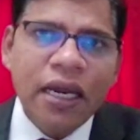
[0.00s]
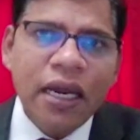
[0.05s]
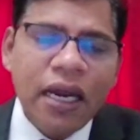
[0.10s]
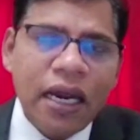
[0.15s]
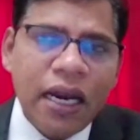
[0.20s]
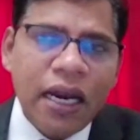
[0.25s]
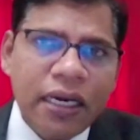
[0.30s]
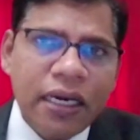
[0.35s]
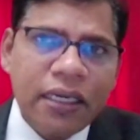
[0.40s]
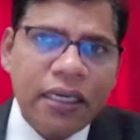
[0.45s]

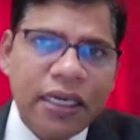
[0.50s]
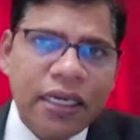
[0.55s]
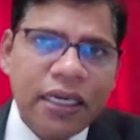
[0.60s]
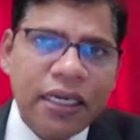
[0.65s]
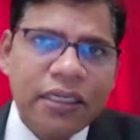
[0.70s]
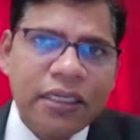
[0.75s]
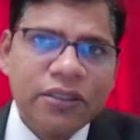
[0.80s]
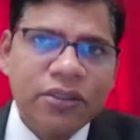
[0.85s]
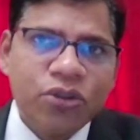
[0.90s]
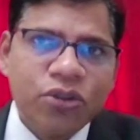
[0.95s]
and
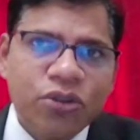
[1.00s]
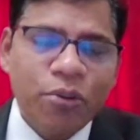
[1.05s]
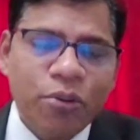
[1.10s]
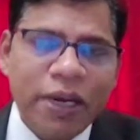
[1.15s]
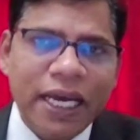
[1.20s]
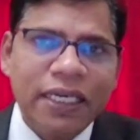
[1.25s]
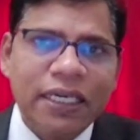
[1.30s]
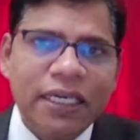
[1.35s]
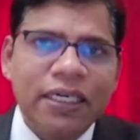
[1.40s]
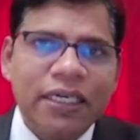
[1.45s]
then go
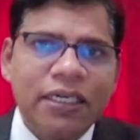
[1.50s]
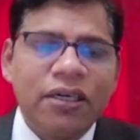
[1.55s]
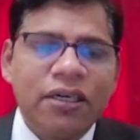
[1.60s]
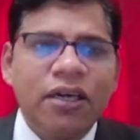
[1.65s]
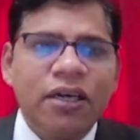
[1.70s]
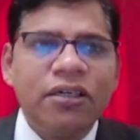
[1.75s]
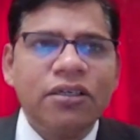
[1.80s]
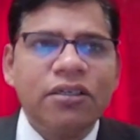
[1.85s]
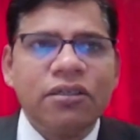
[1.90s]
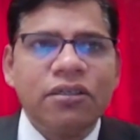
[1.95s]
back and
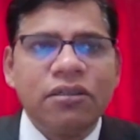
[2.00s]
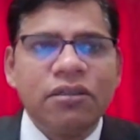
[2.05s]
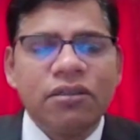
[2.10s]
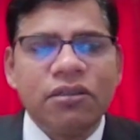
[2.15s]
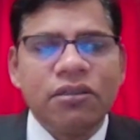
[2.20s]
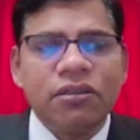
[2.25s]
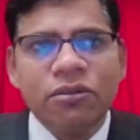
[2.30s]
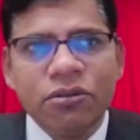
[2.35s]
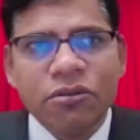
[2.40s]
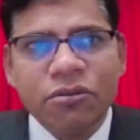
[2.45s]
not
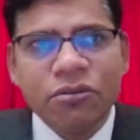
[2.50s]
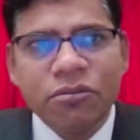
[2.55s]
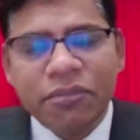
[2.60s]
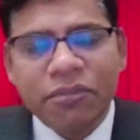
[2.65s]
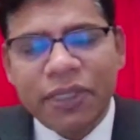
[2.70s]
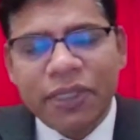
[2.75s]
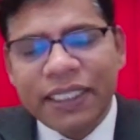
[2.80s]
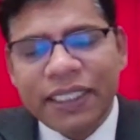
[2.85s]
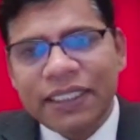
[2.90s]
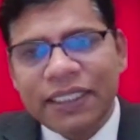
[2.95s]
to
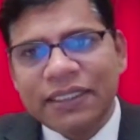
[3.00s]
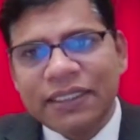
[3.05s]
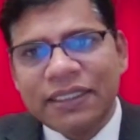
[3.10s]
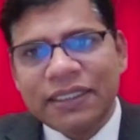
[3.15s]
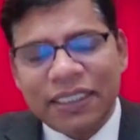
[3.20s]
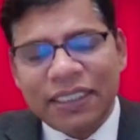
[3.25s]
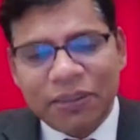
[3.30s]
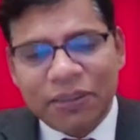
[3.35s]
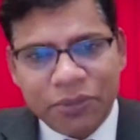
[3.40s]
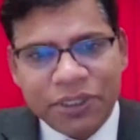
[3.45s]
make the
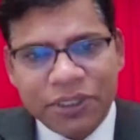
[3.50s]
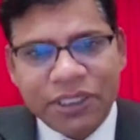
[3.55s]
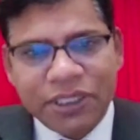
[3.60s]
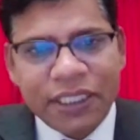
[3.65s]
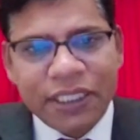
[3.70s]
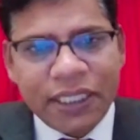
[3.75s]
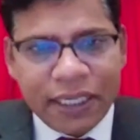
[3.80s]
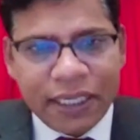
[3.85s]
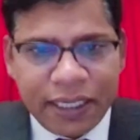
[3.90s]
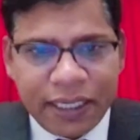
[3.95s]
same mistake
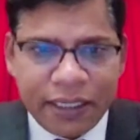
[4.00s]
again.